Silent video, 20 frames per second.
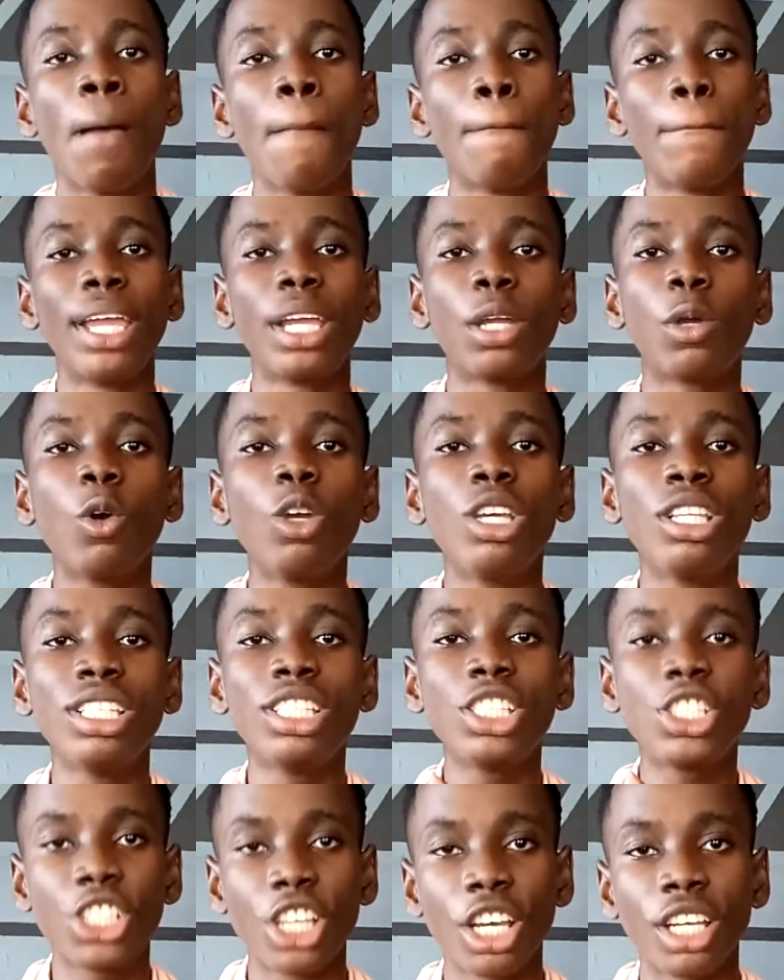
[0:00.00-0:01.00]
My goal in
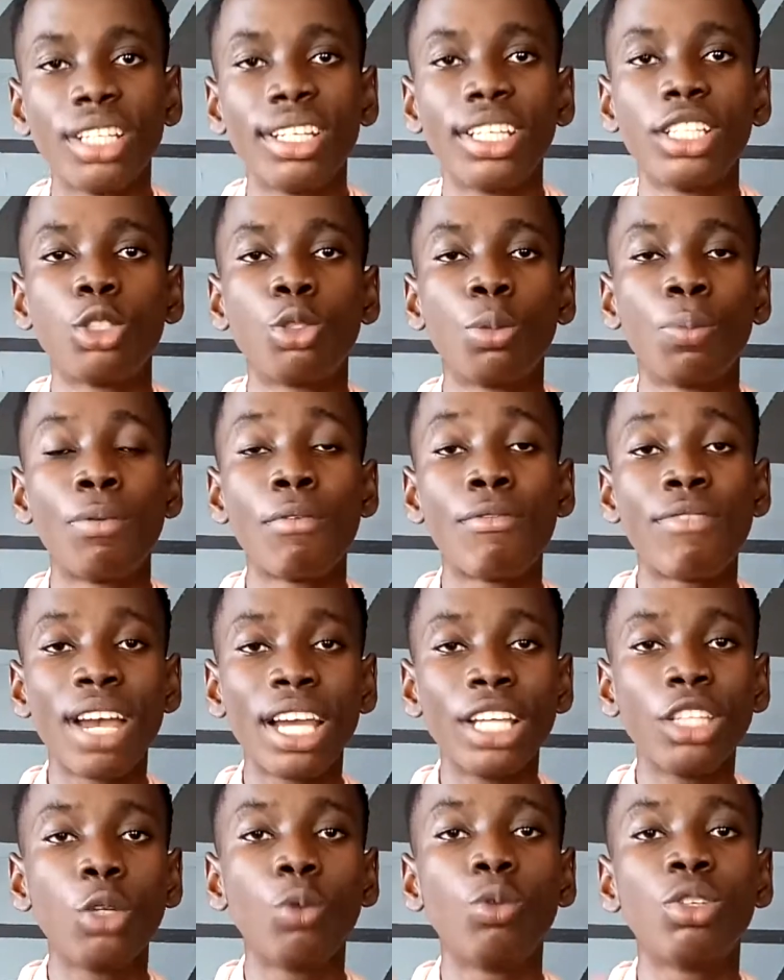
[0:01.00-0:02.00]
this channel is to
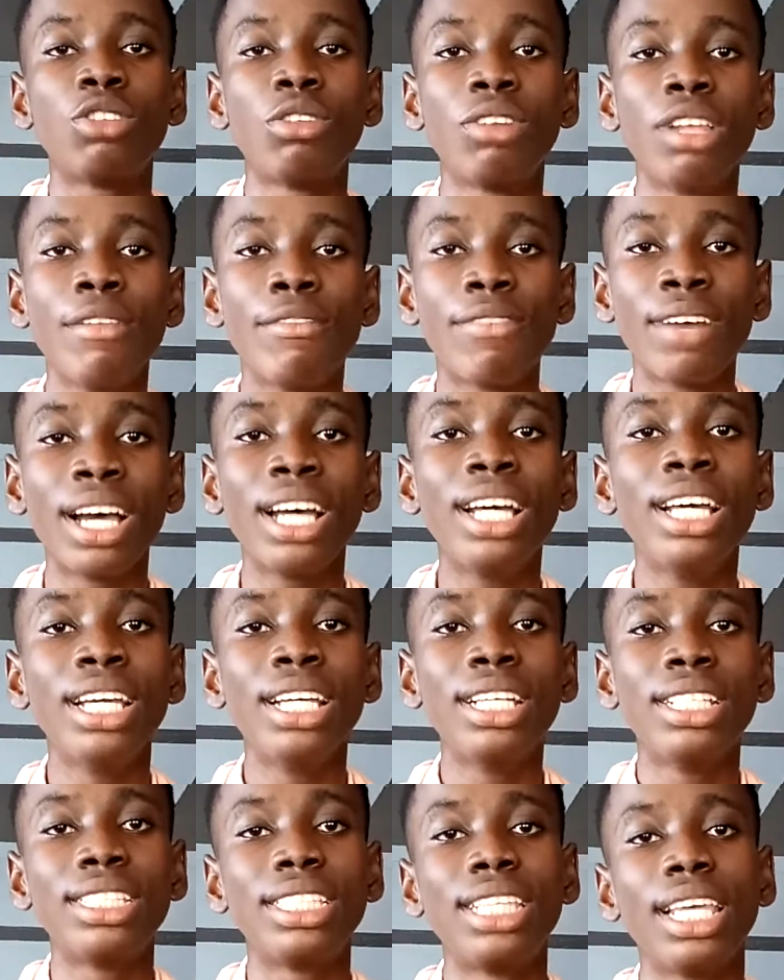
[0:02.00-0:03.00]
provide you with relevant
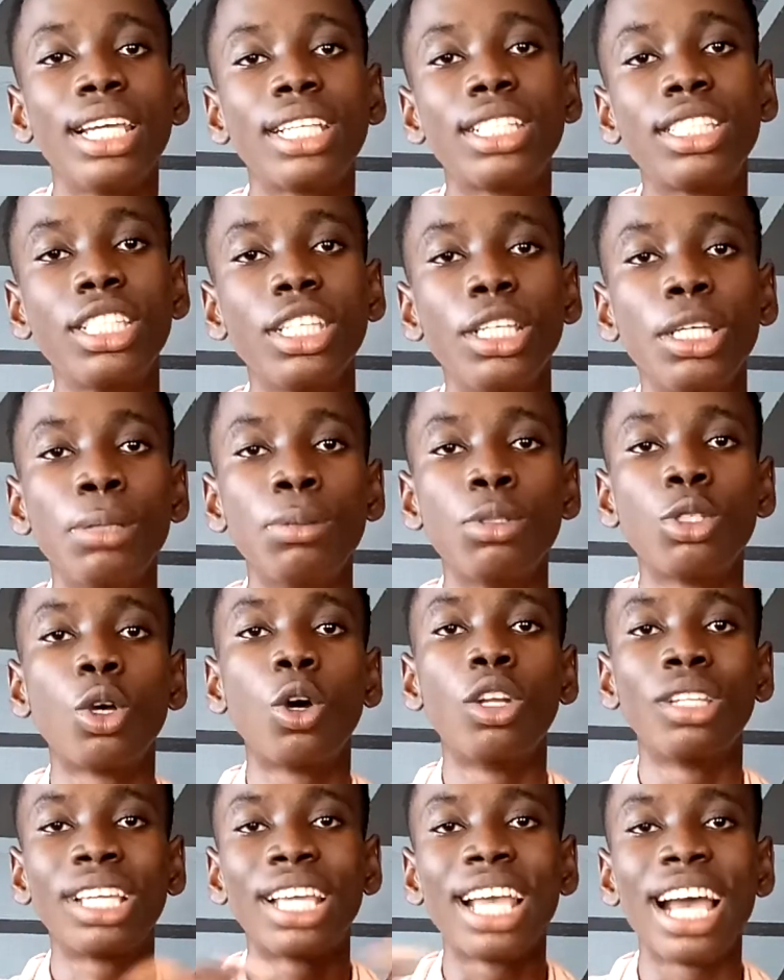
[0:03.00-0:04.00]
tech tips
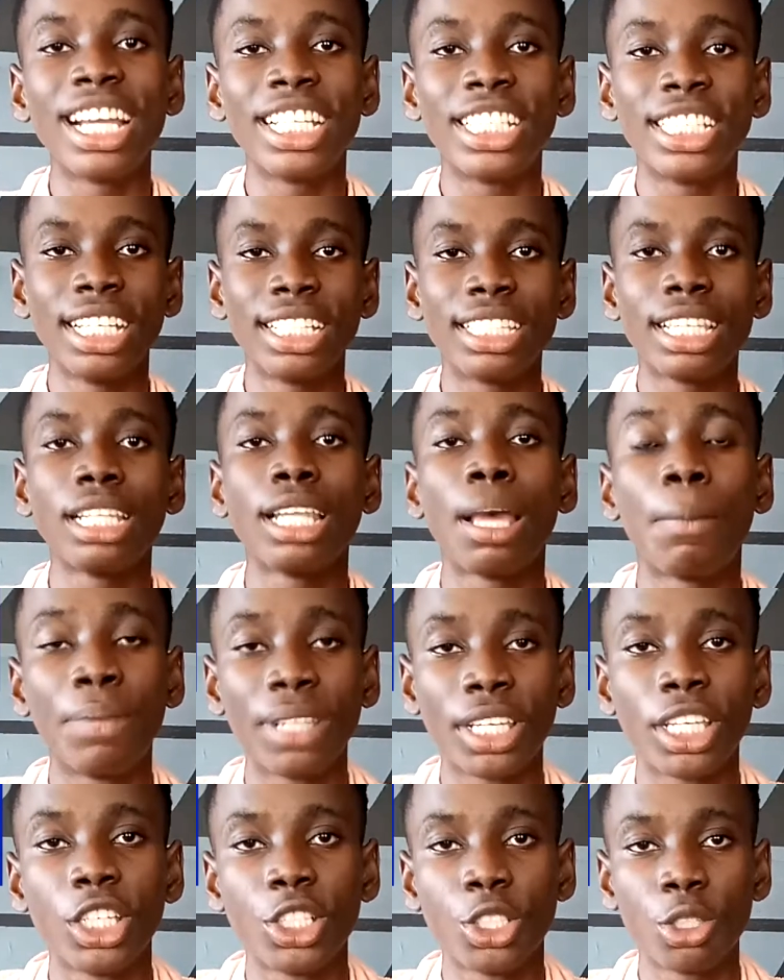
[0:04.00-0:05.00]
on gadgets and
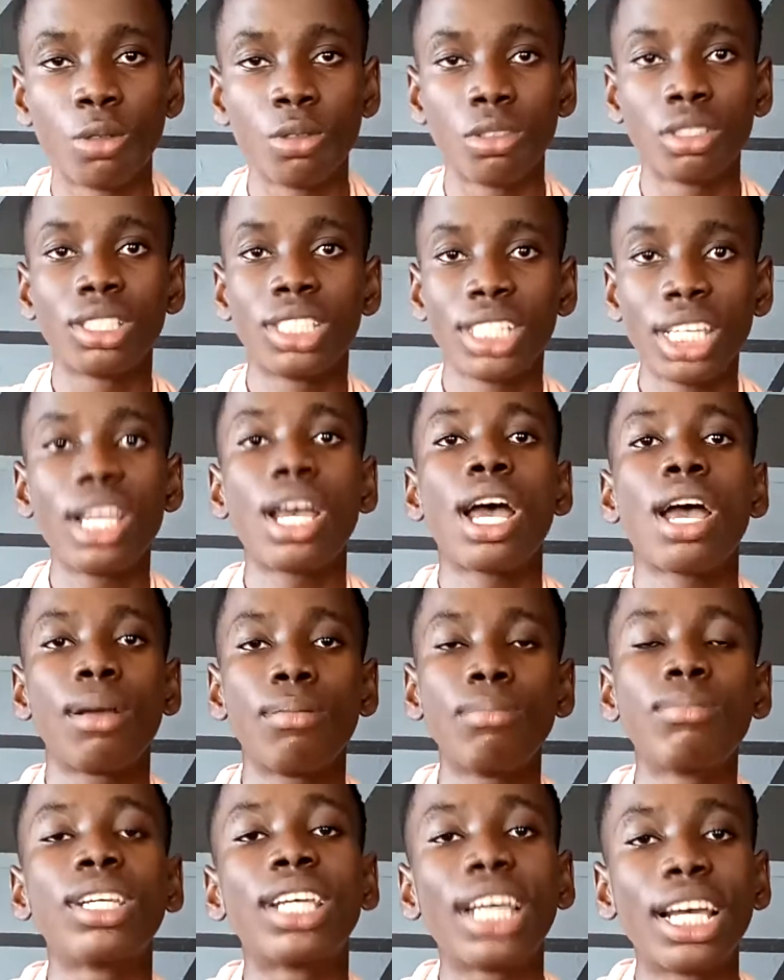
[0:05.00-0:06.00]
applications. Yeah,
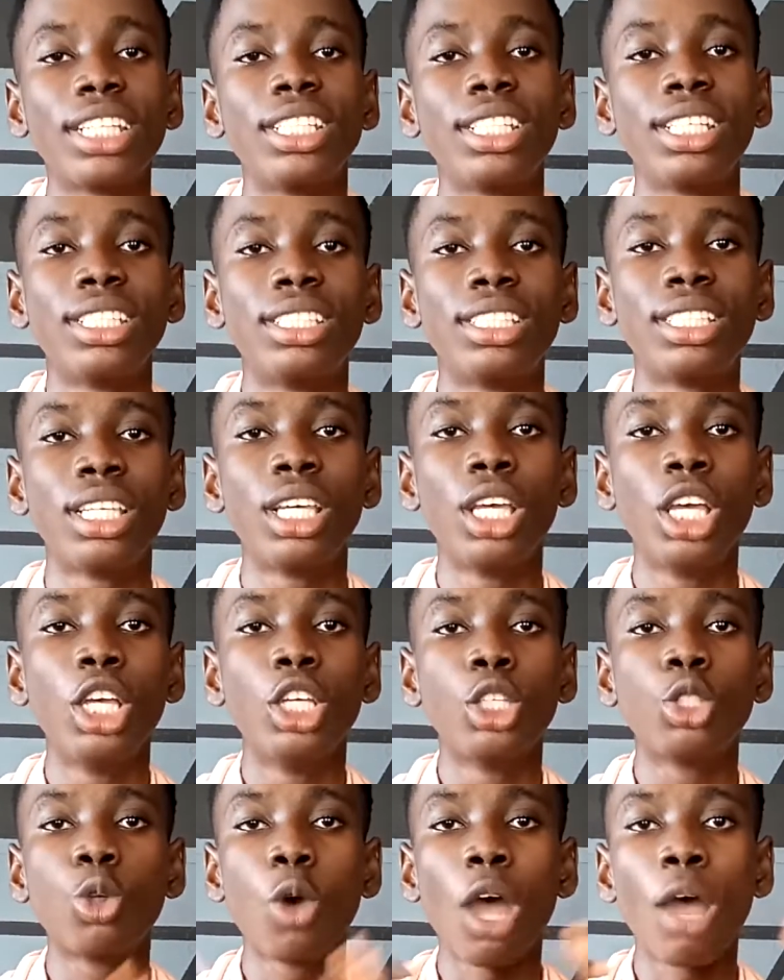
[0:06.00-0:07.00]
gadgets.
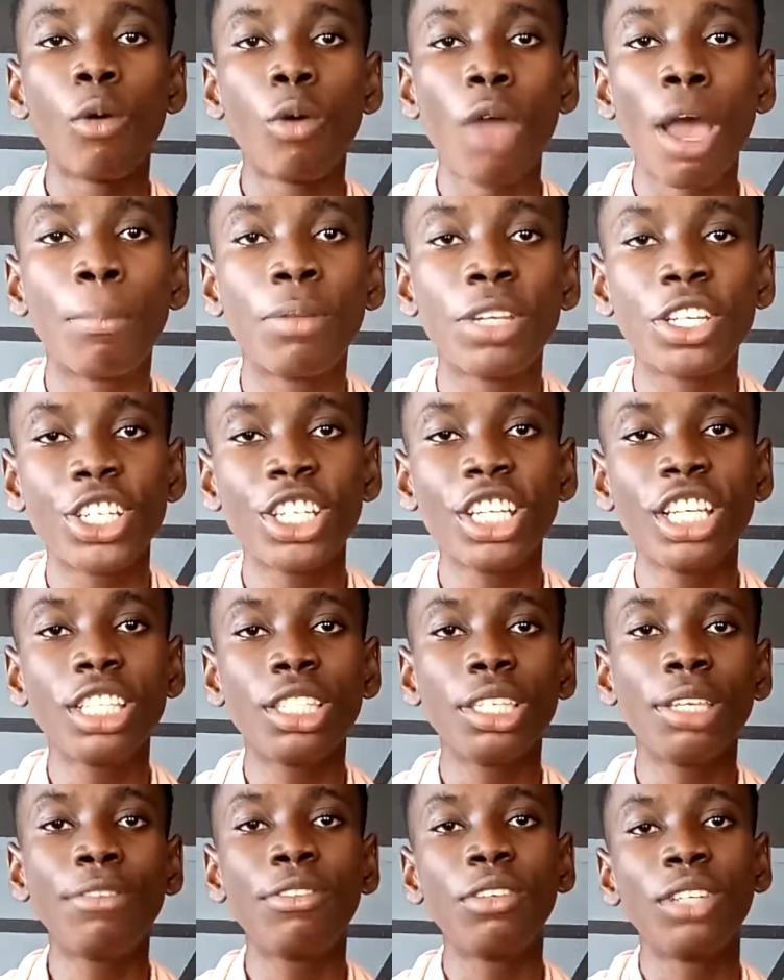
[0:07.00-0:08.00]
So I would
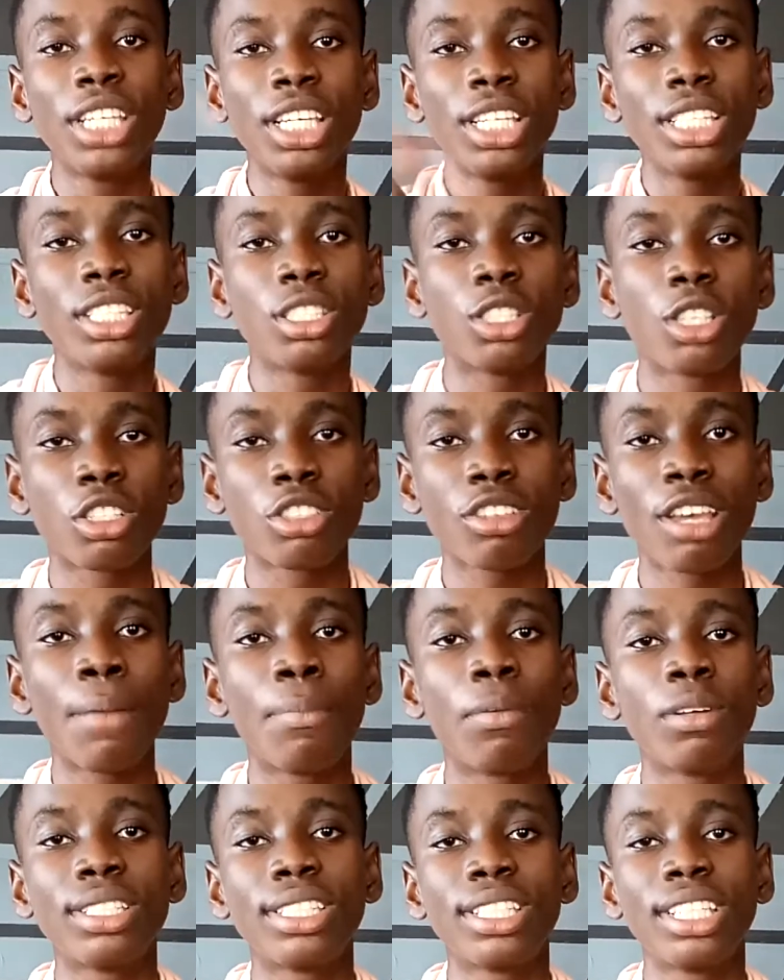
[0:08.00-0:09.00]
appreciate if you hit the
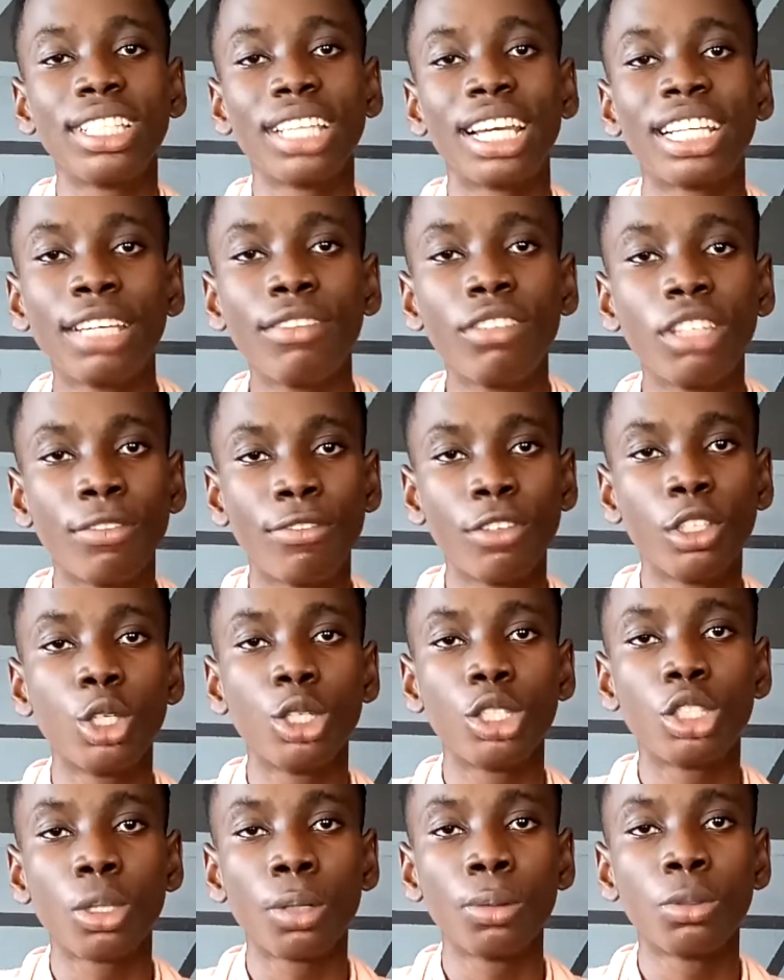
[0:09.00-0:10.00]
subscribe button and give this
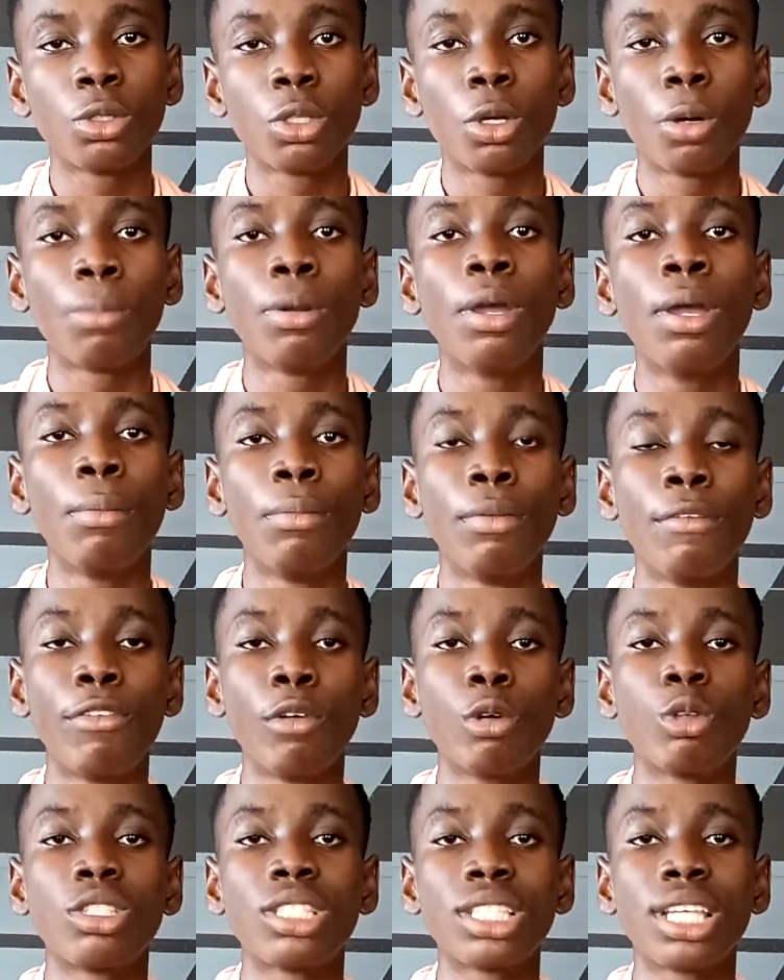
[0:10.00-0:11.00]
video a thumbs up
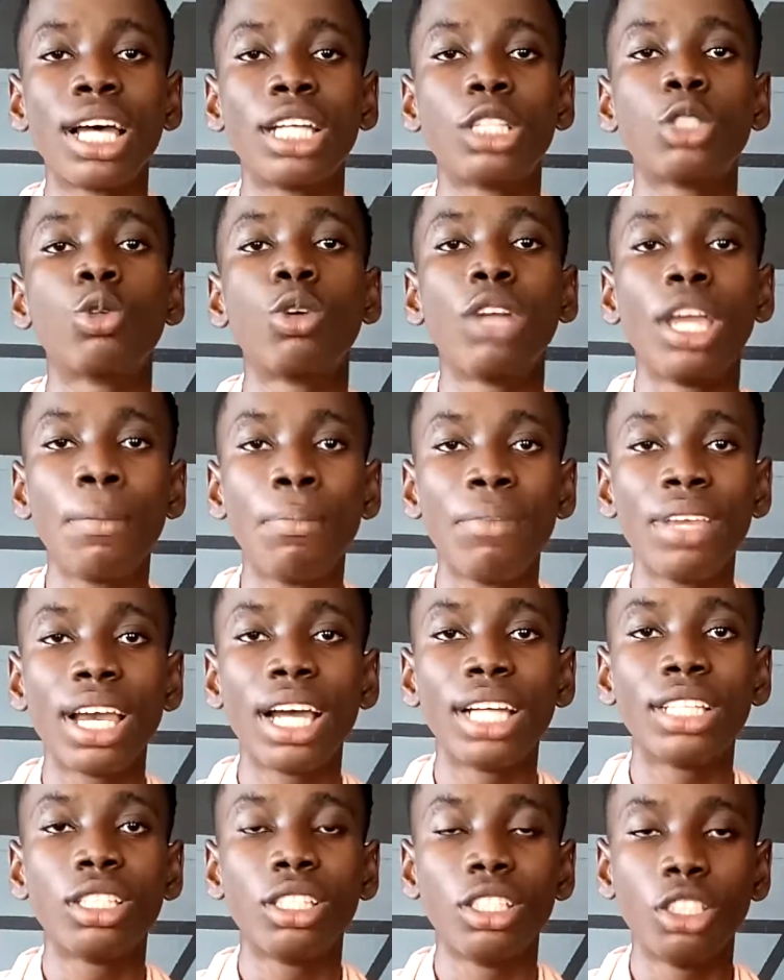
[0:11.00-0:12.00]
before we start to help me
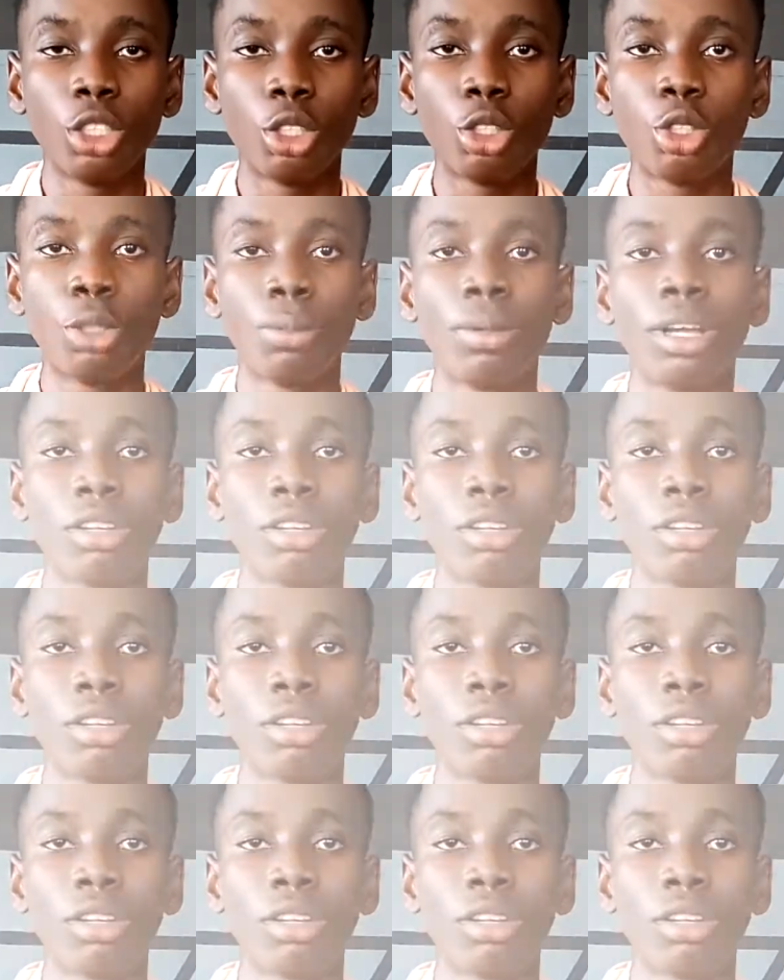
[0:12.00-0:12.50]
out in the YouTube